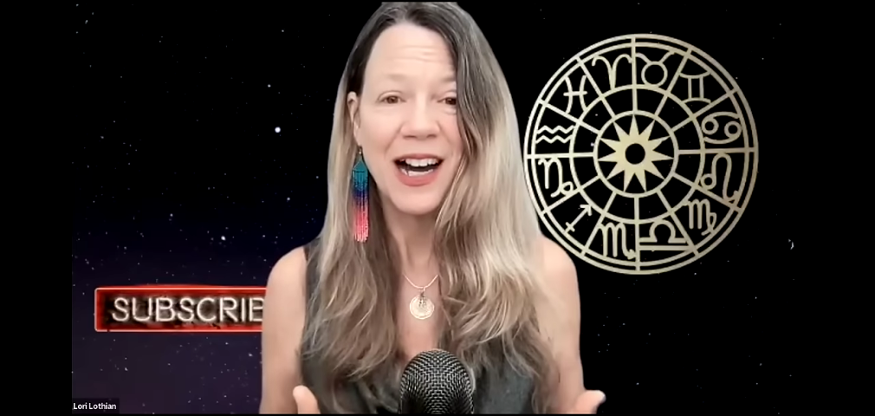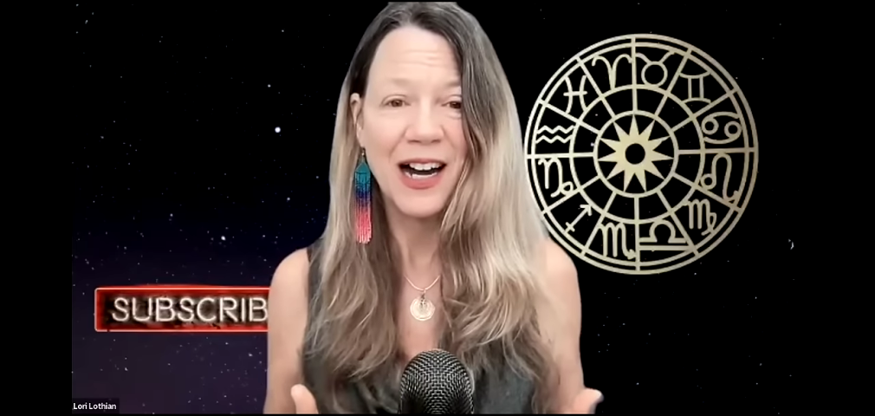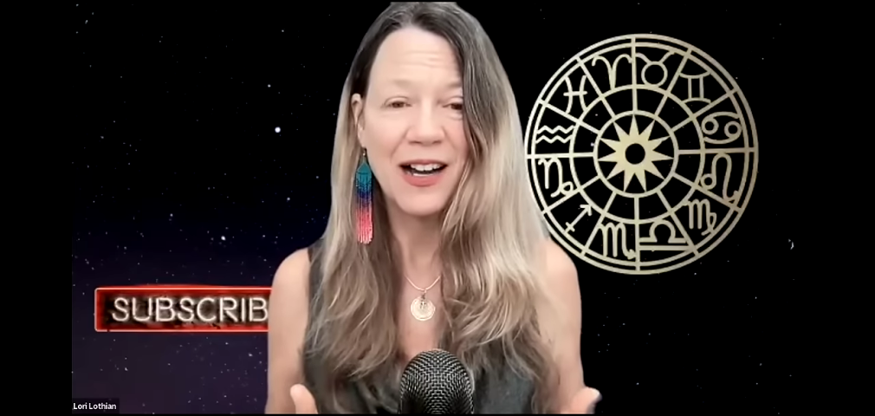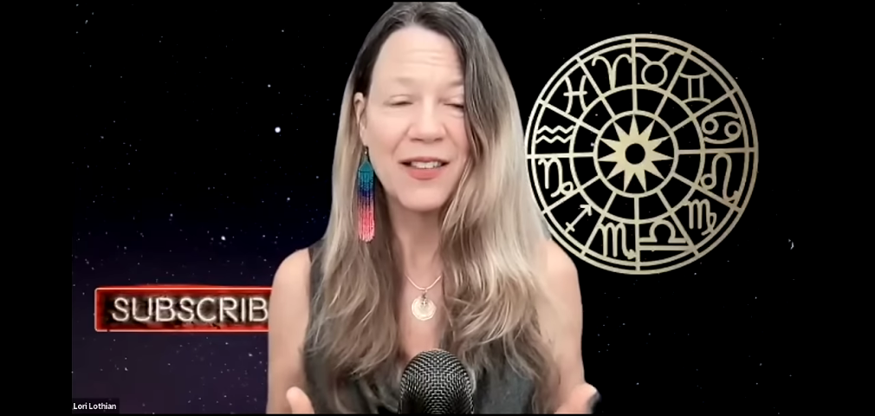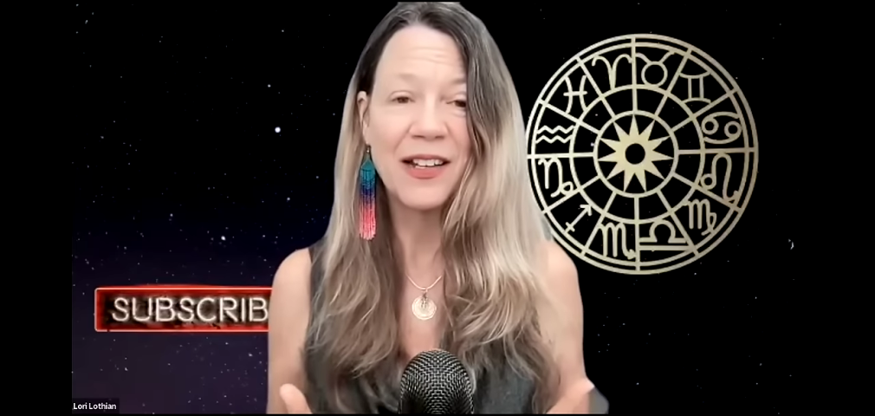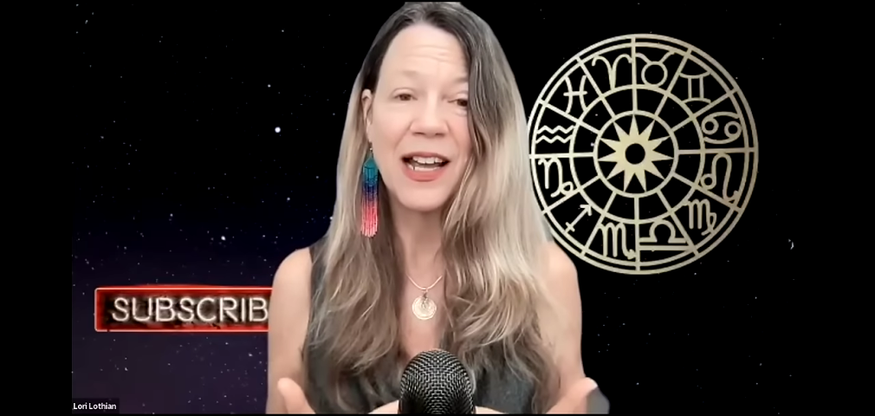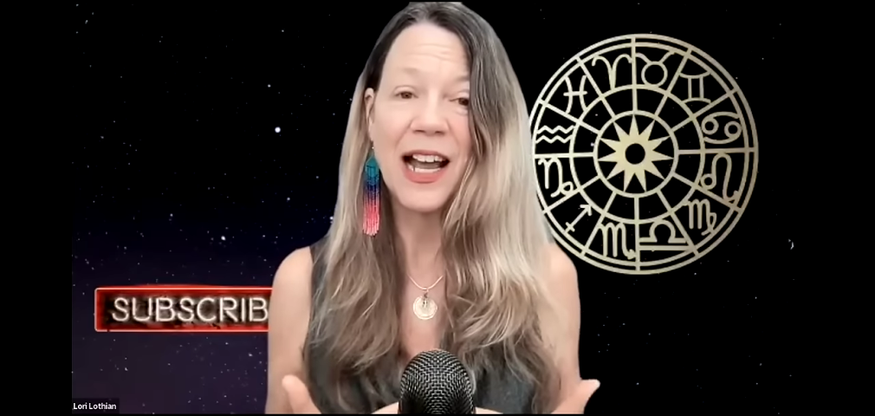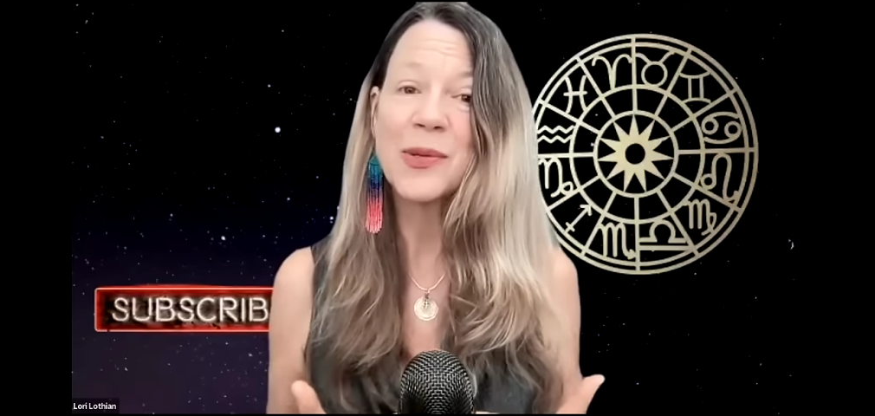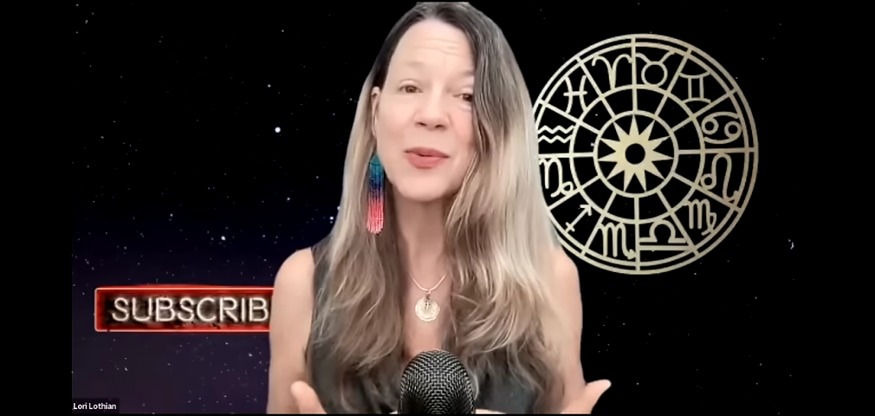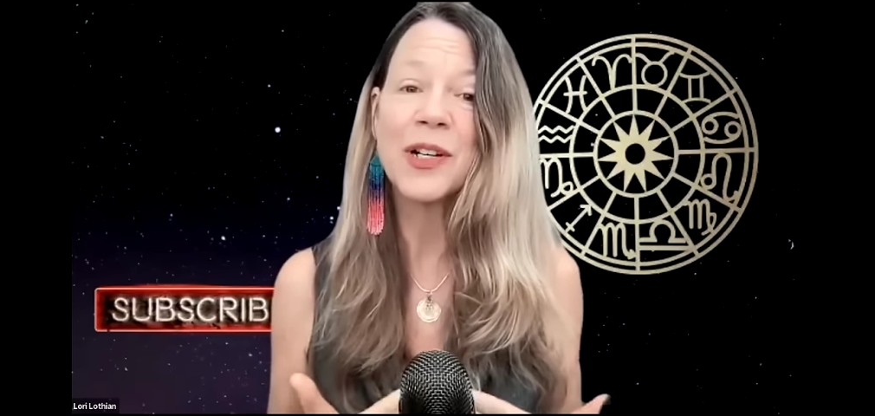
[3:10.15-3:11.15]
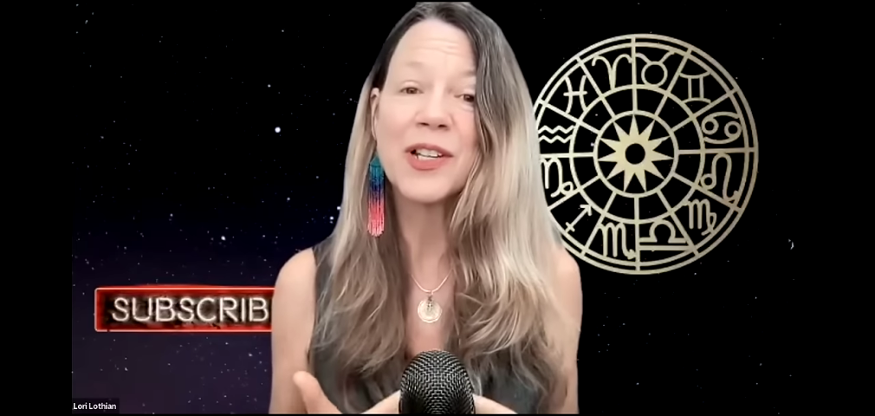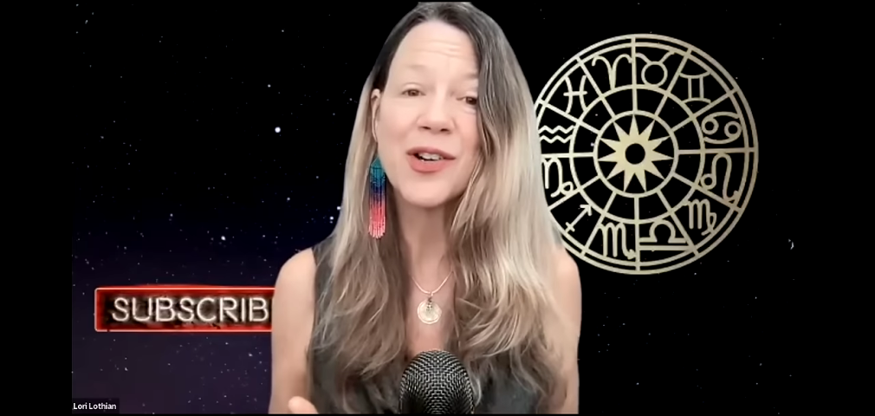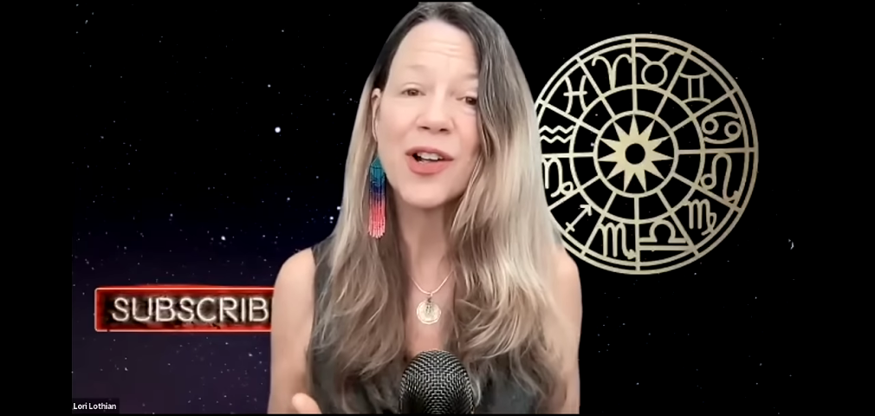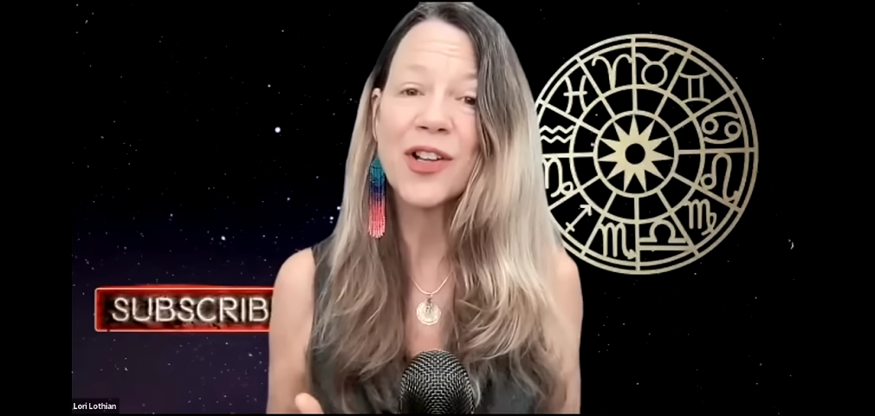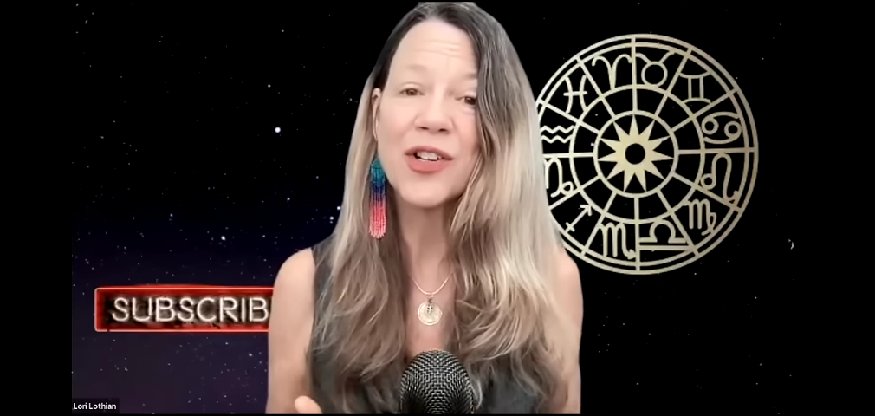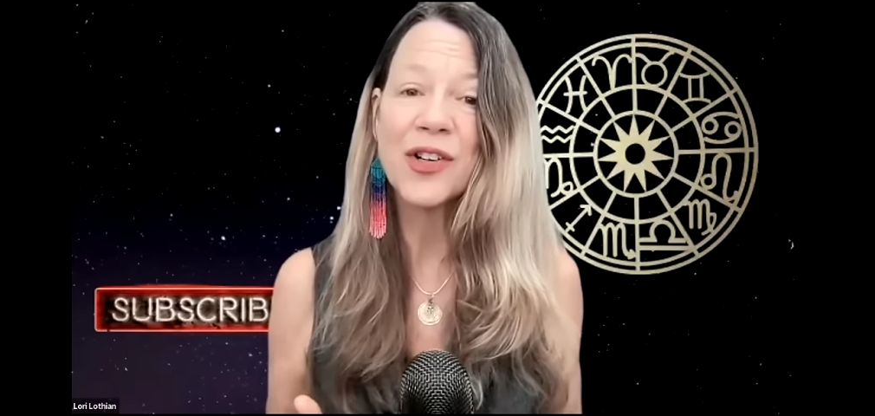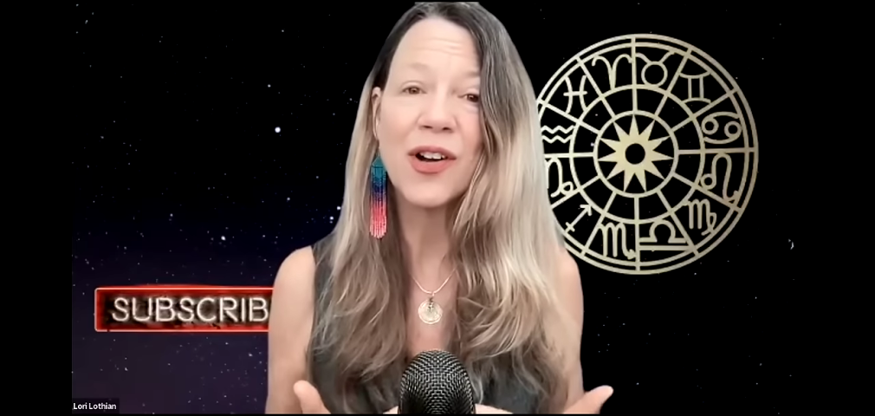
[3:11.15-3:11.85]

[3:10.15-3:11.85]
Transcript: uh, expert astrologer